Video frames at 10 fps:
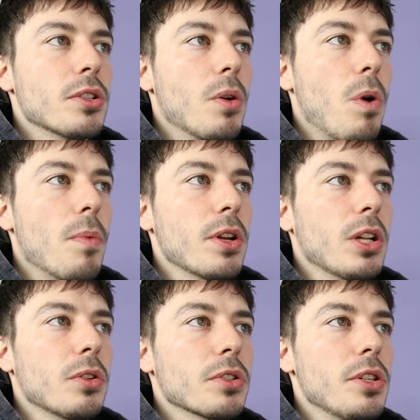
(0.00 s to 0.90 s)
So what we're
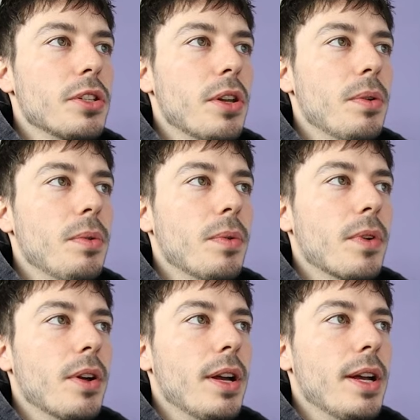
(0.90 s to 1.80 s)
going to look to do
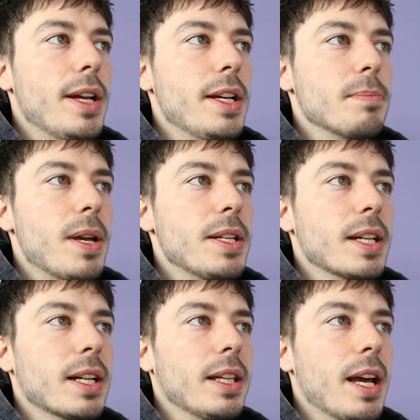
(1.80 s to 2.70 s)
is
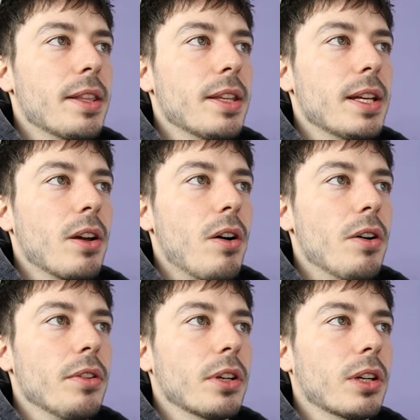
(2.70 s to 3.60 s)
basically, I think
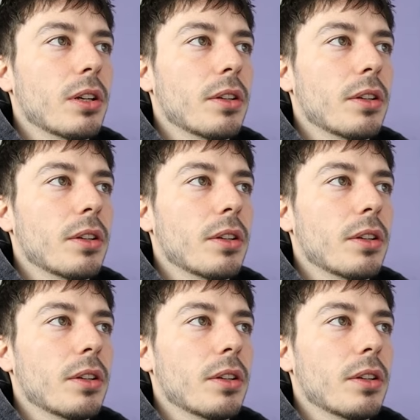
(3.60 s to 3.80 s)
on